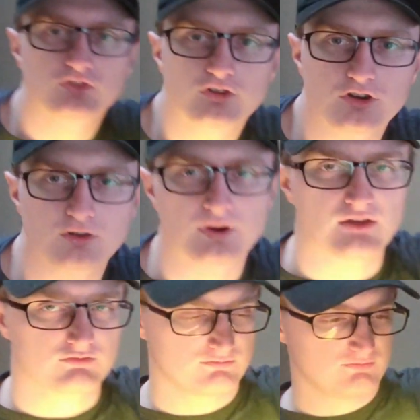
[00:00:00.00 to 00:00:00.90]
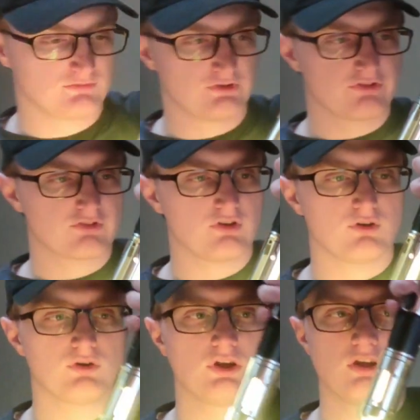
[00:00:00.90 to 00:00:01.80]
turn it around.
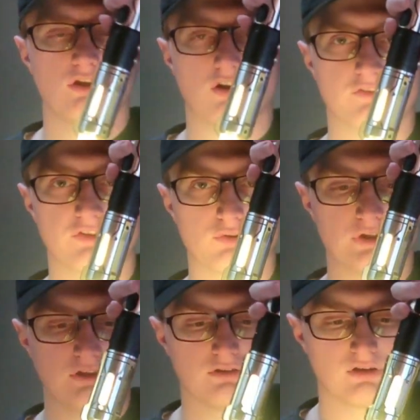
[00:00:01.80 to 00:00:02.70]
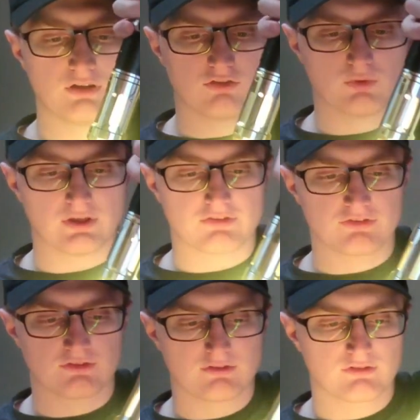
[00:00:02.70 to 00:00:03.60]
So auxiliary and twist.